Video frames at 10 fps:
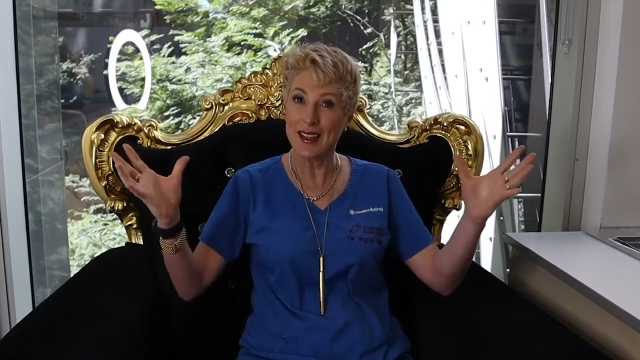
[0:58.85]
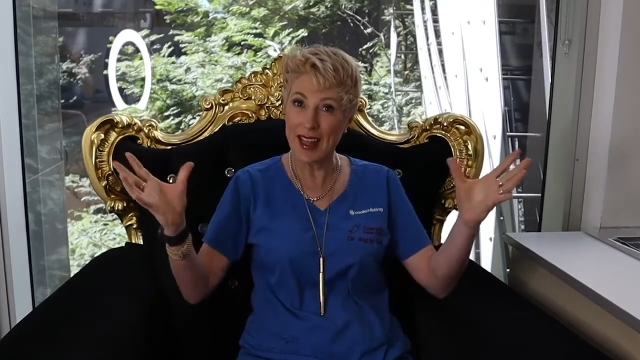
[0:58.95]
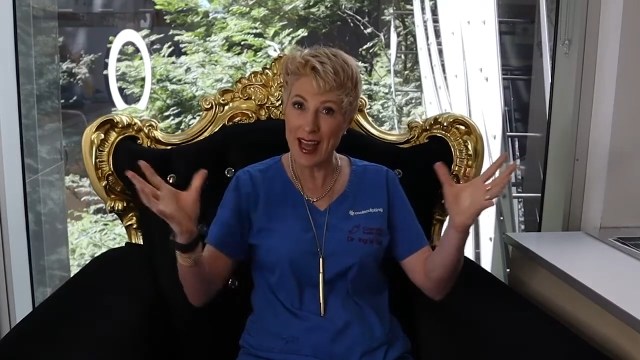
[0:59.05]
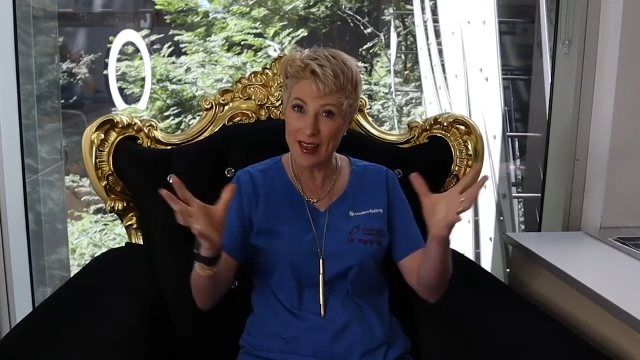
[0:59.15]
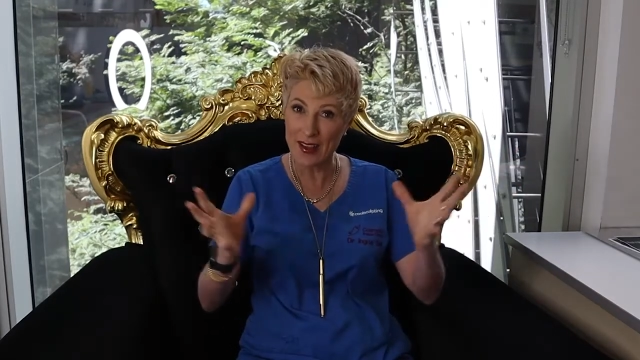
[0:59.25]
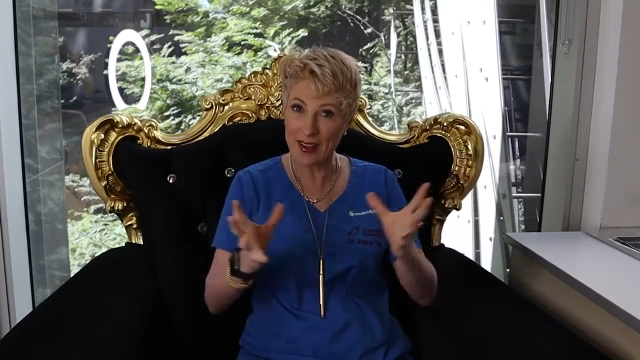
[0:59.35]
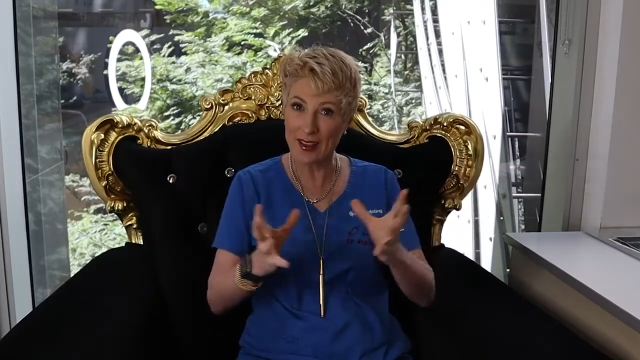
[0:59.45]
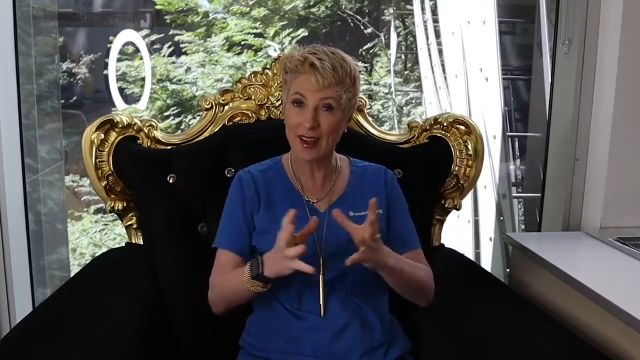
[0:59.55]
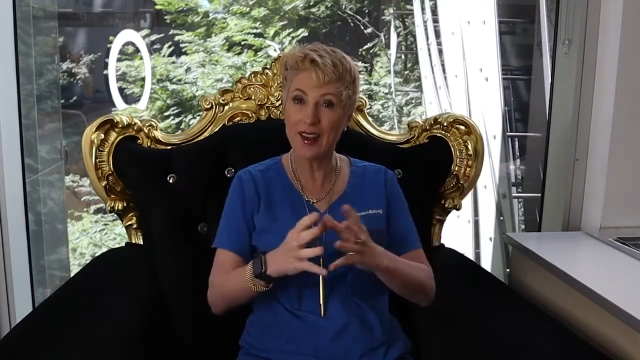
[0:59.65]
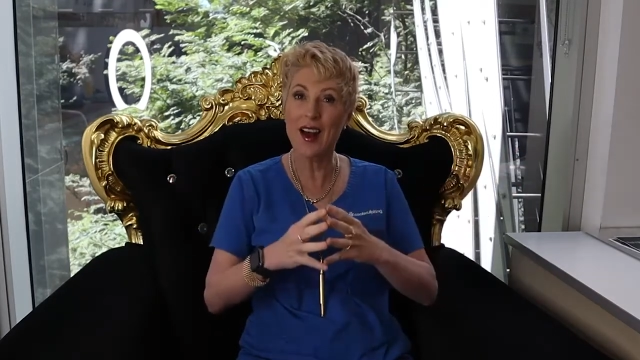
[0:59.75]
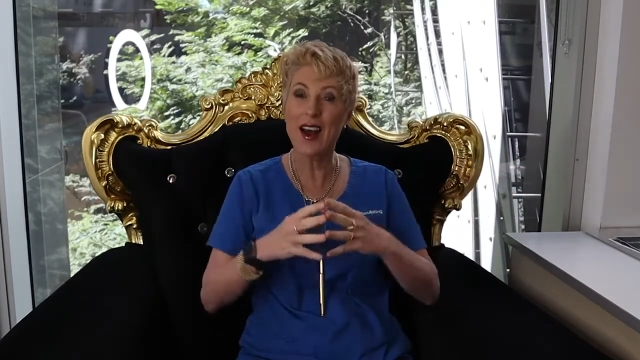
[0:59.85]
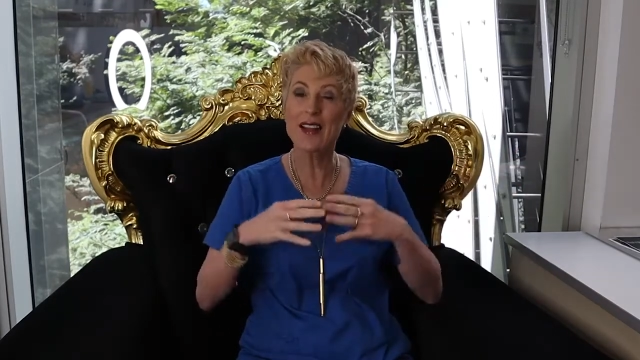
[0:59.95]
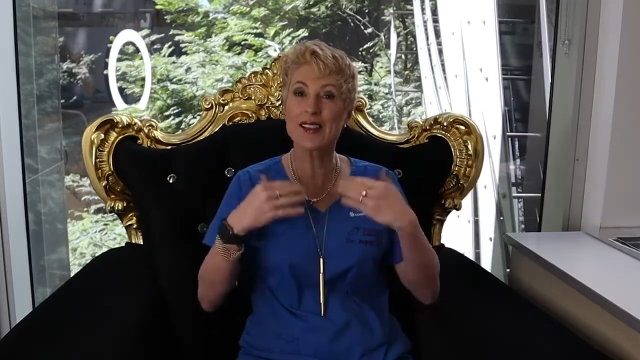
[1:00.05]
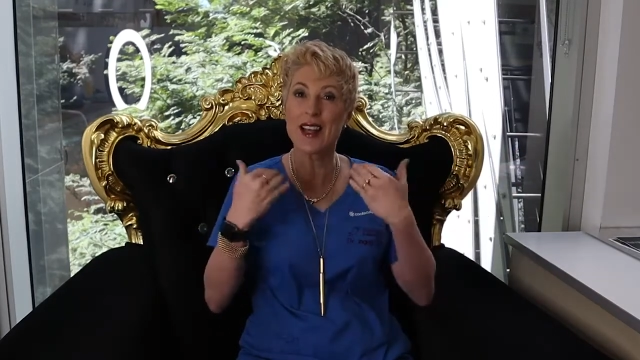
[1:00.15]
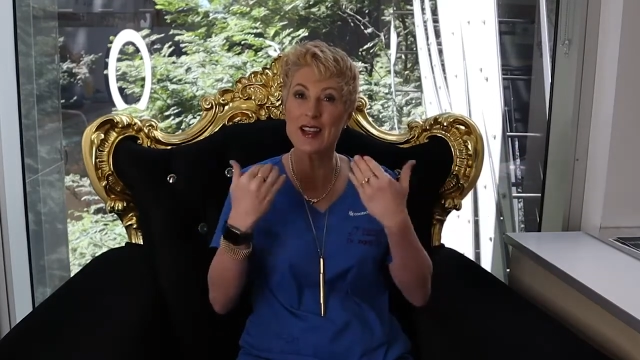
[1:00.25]
gather
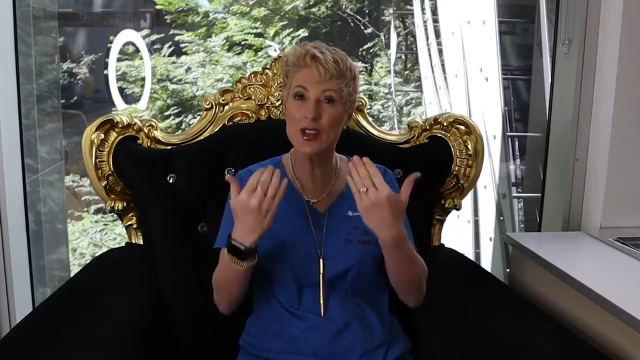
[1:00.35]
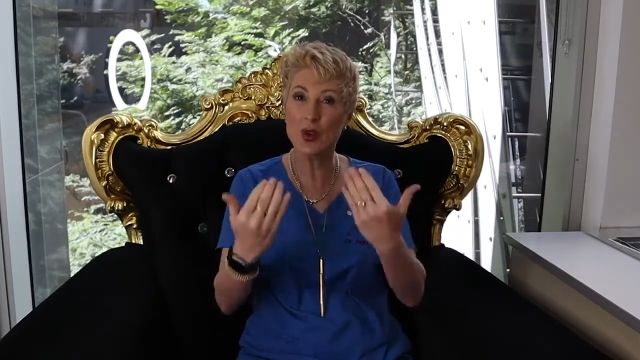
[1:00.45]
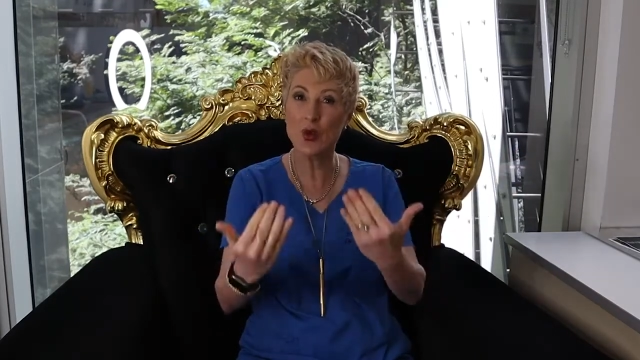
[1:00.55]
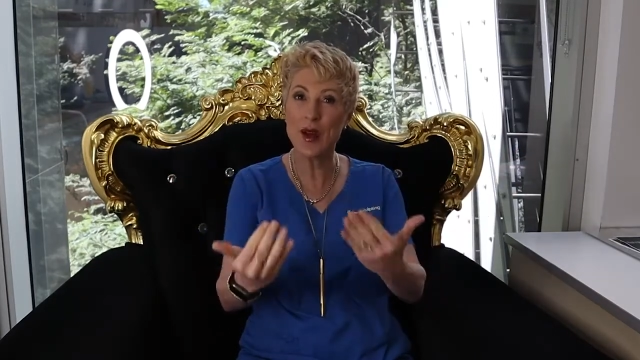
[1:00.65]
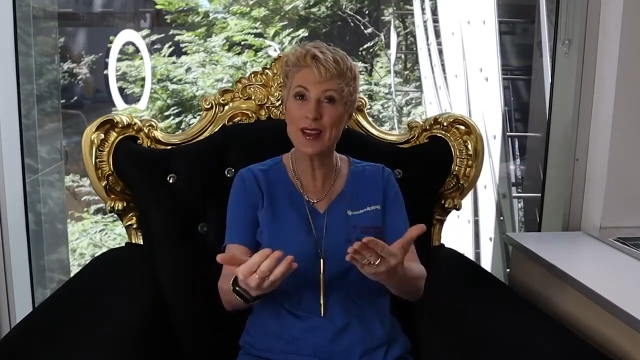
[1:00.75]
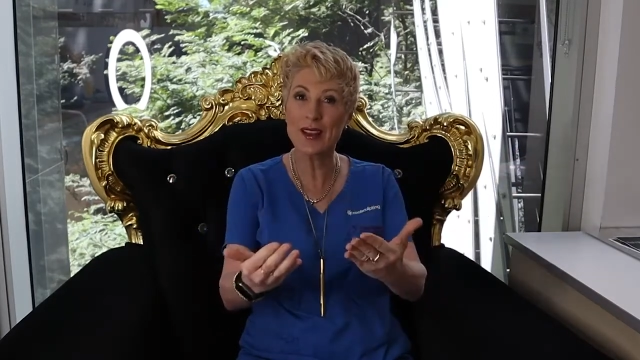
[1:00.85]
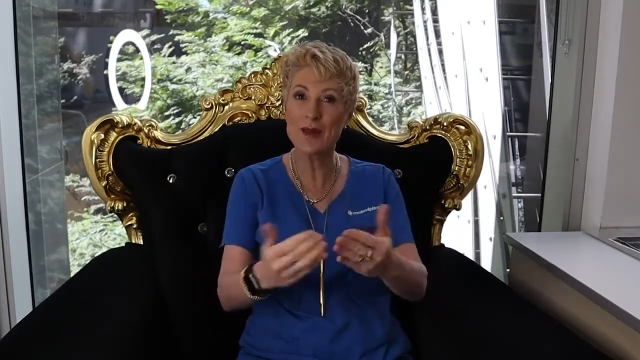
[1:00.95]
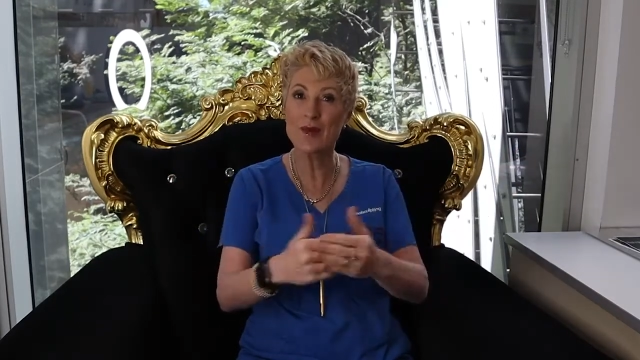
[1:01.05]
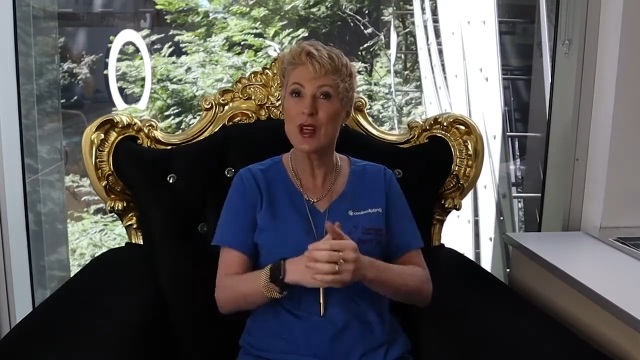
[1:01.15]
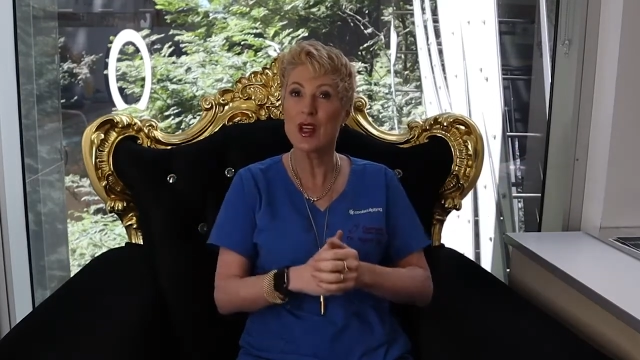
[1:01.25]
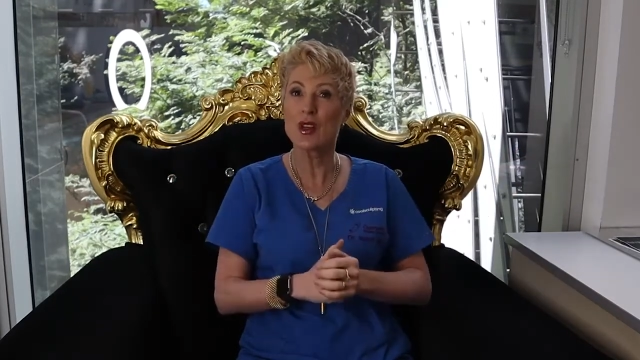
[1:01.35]
clients and direct them